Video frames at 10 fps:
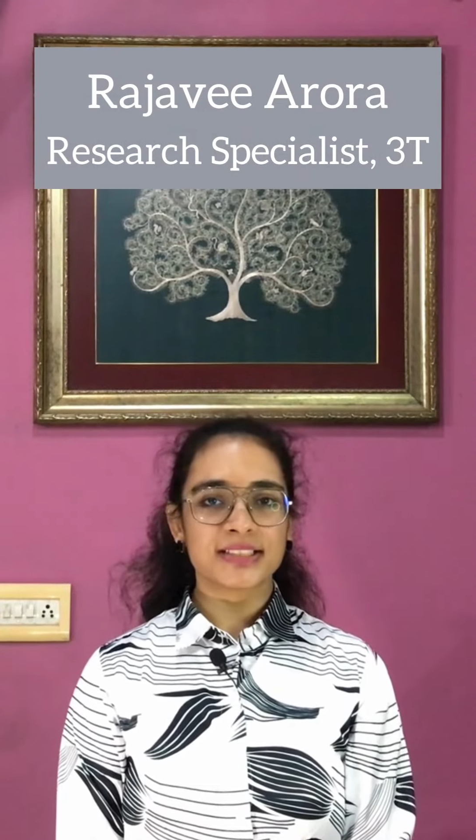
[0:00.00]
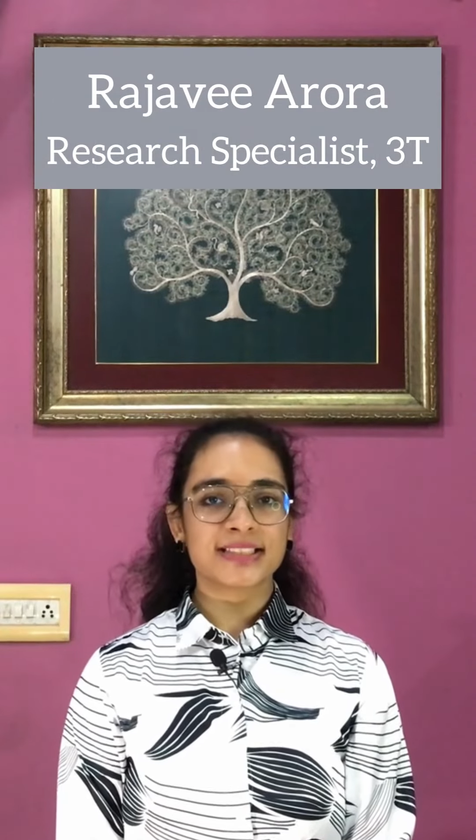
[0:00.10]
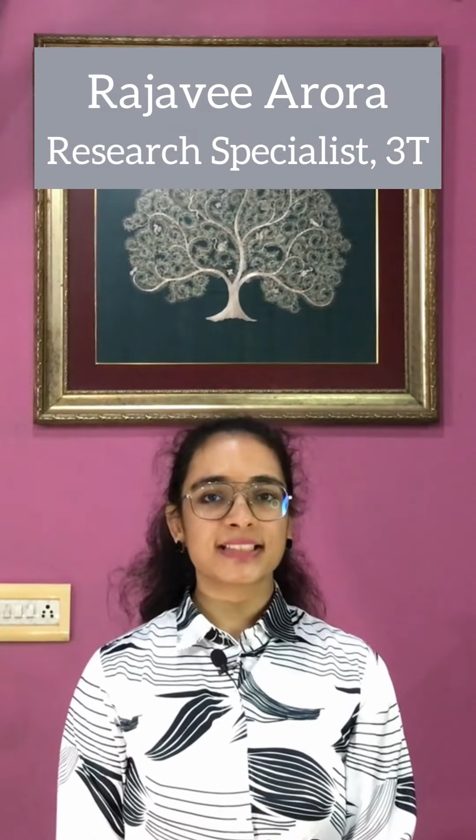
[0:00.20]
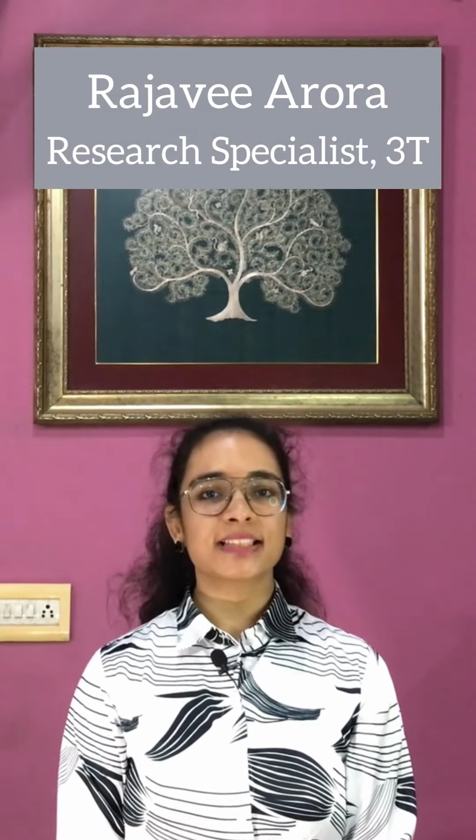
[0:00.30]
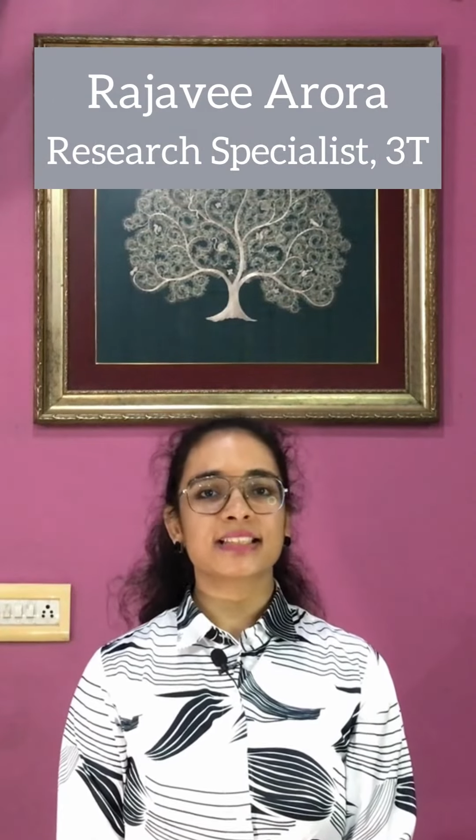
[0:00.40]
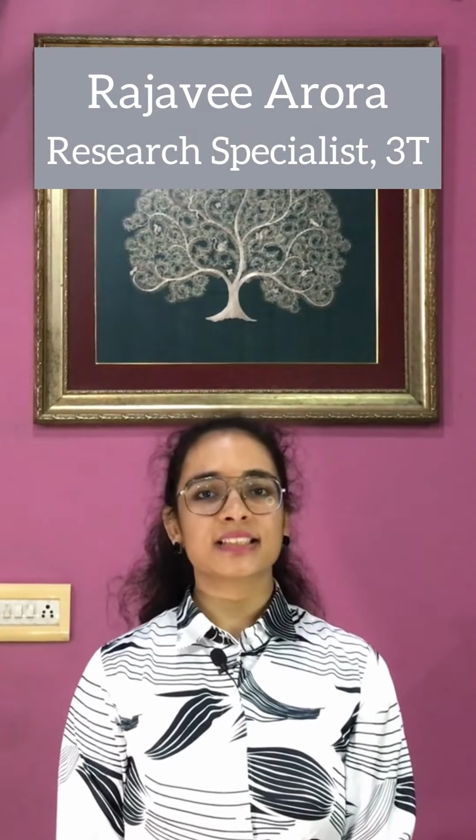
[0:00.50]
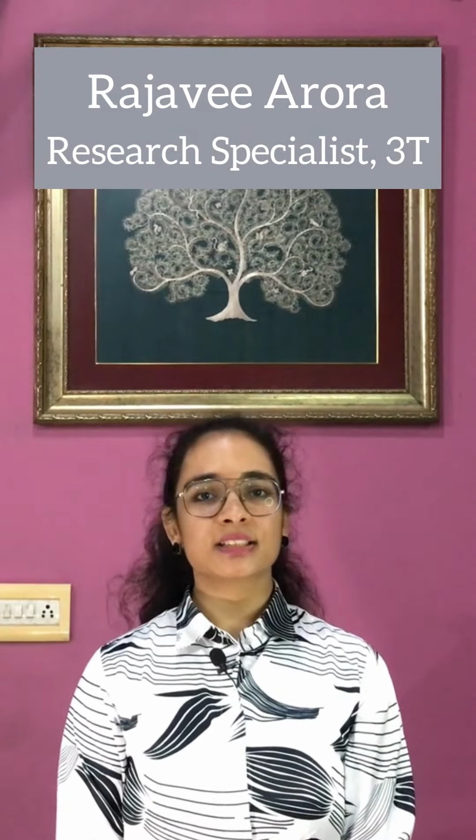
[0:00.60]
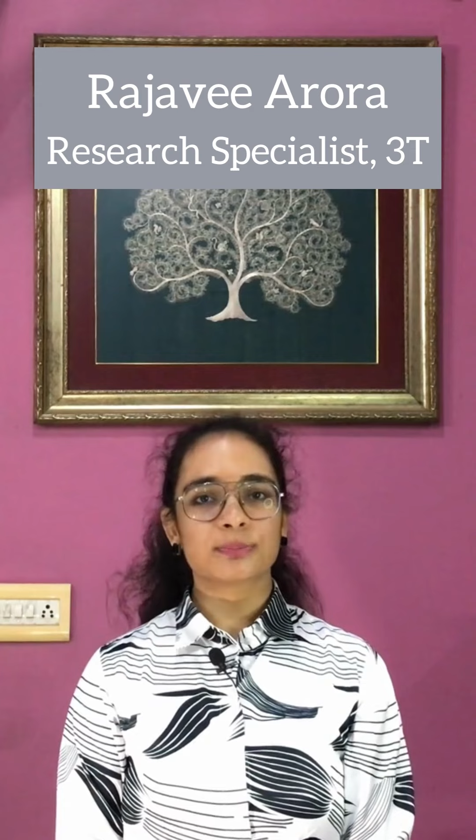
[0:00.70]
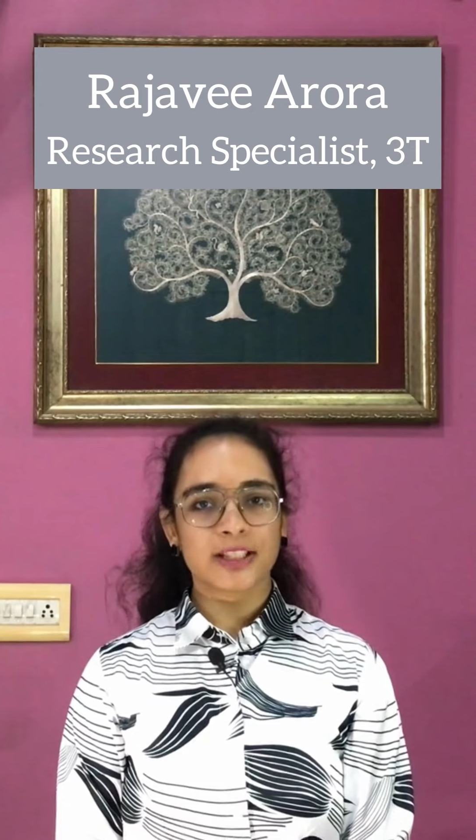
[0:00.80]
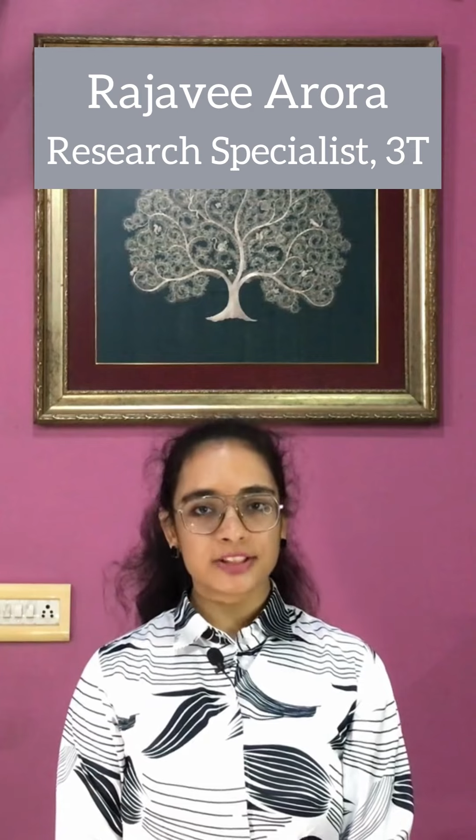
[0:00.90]

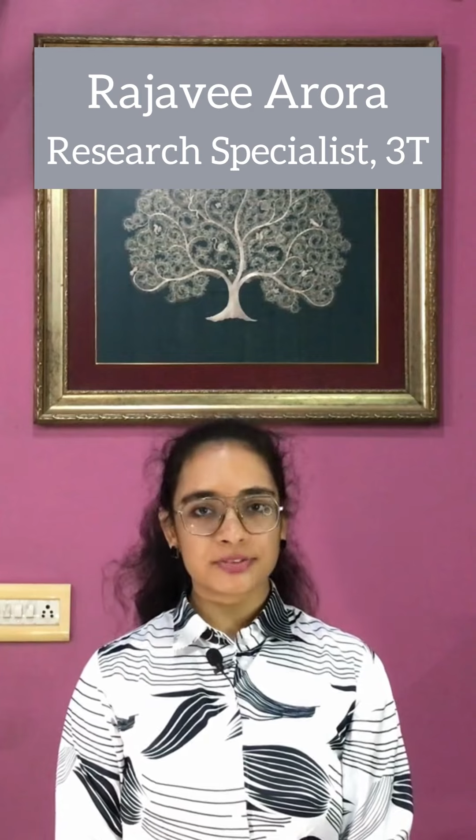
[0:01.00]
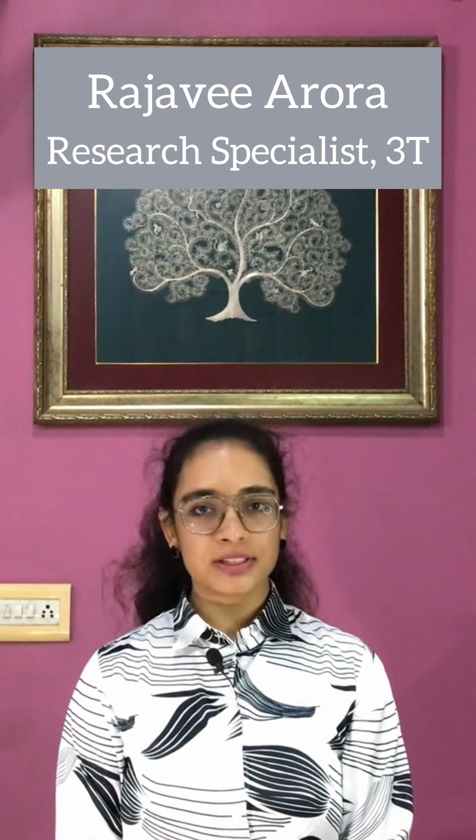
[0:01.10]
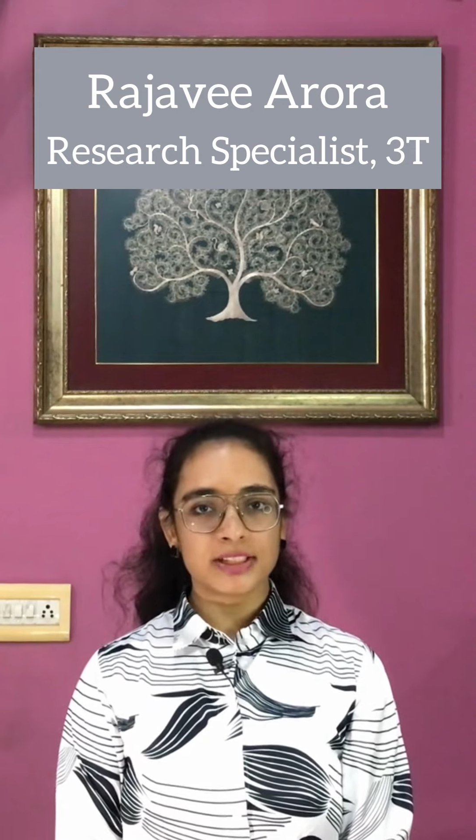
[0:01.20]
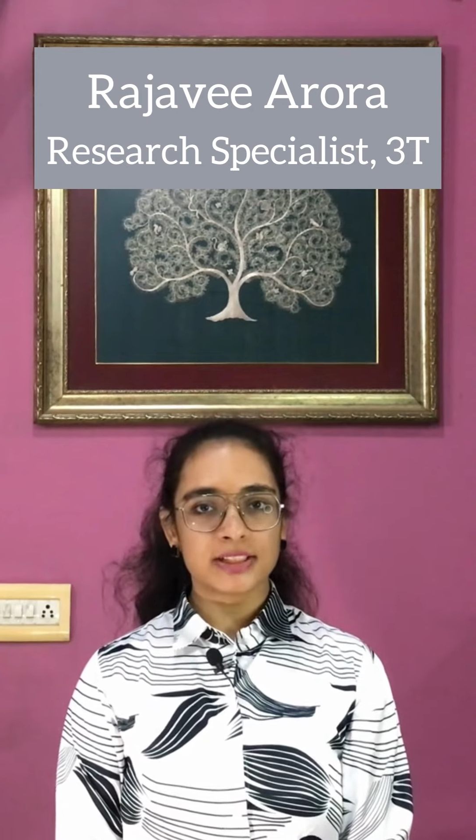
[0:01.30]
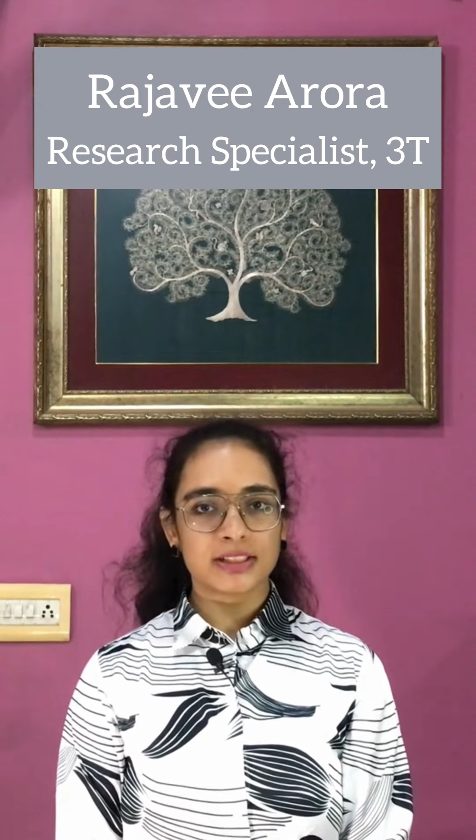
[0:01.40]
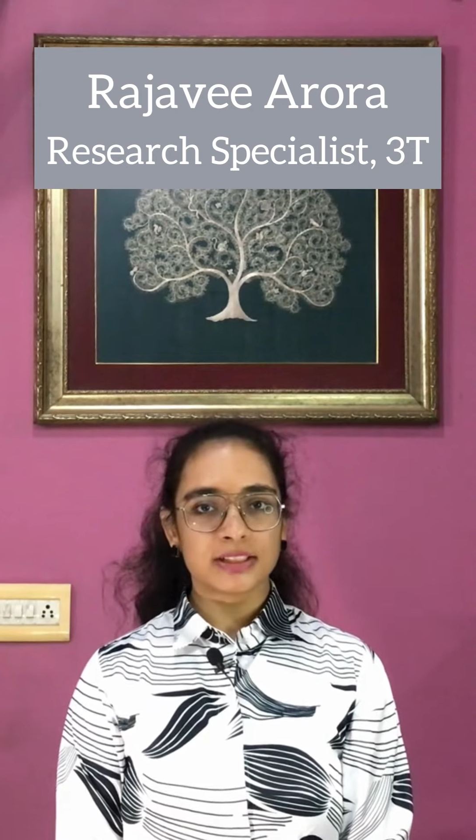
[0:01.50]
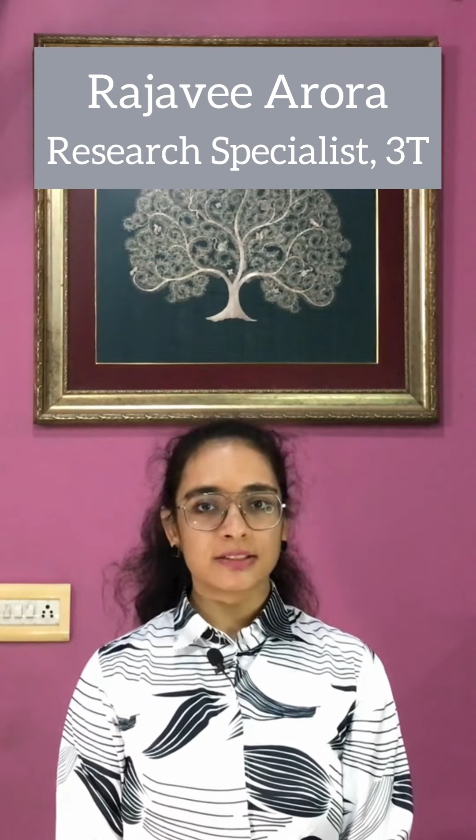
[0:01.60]
series by 3T.